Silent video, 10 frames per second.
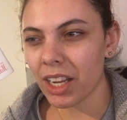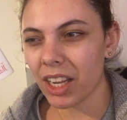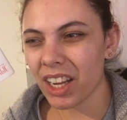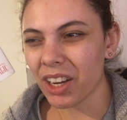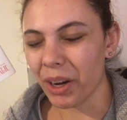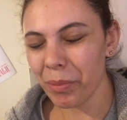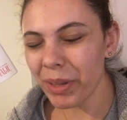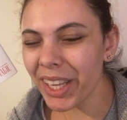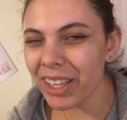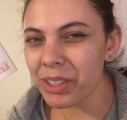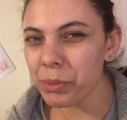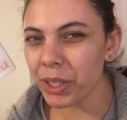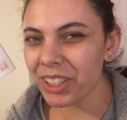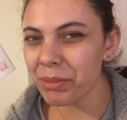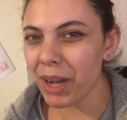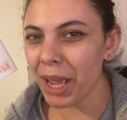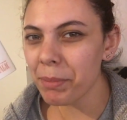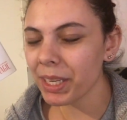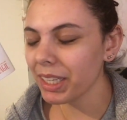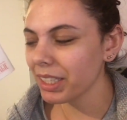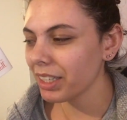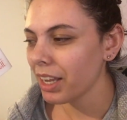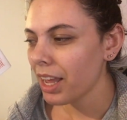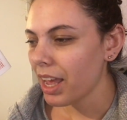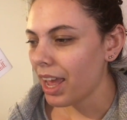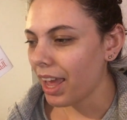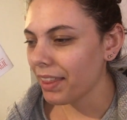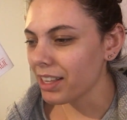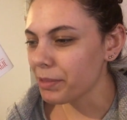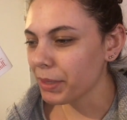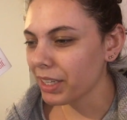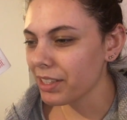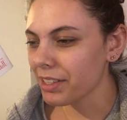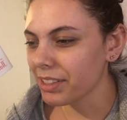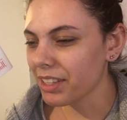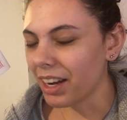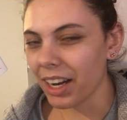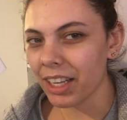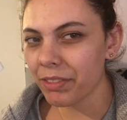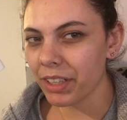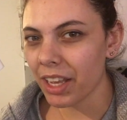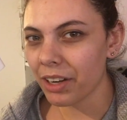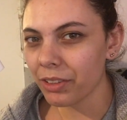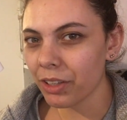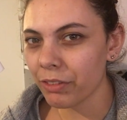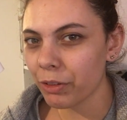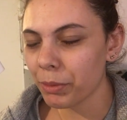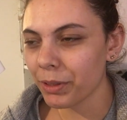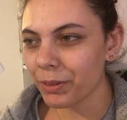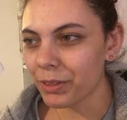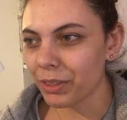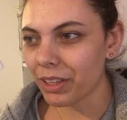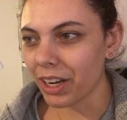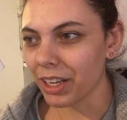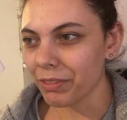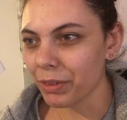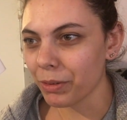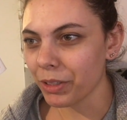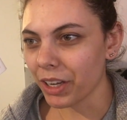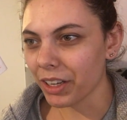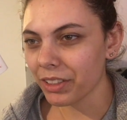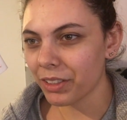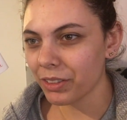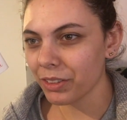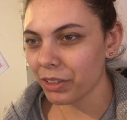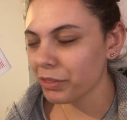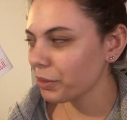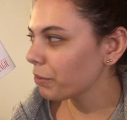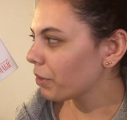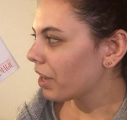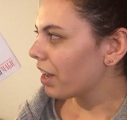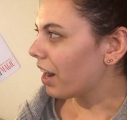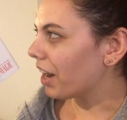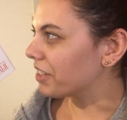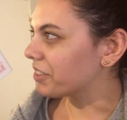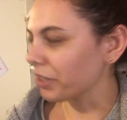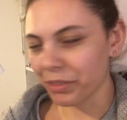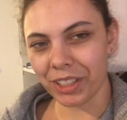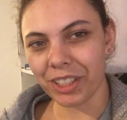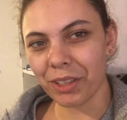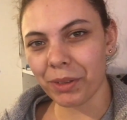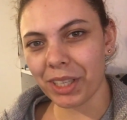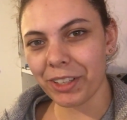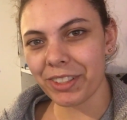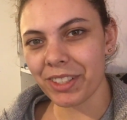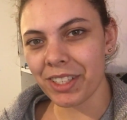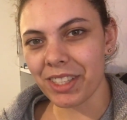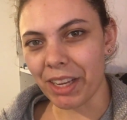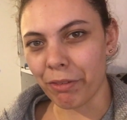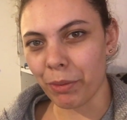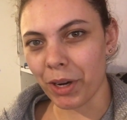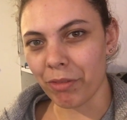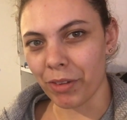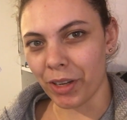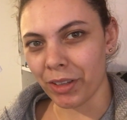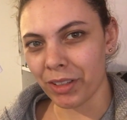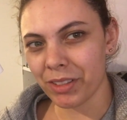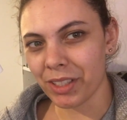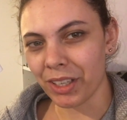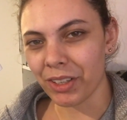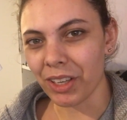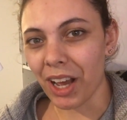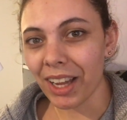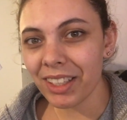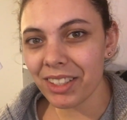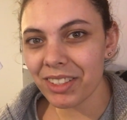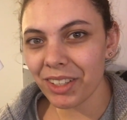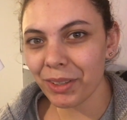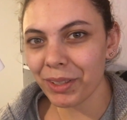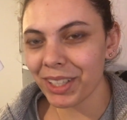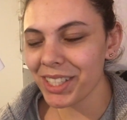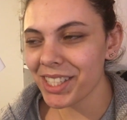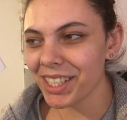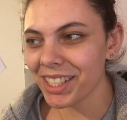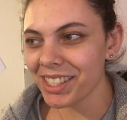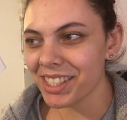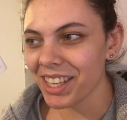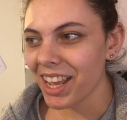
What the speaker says: a complex world in my opinion, and that's because it's kind of an adult novel but also kind of a young adult novel. I don't really know where it sits. Everywhere I've seen online doesn't know where it sits.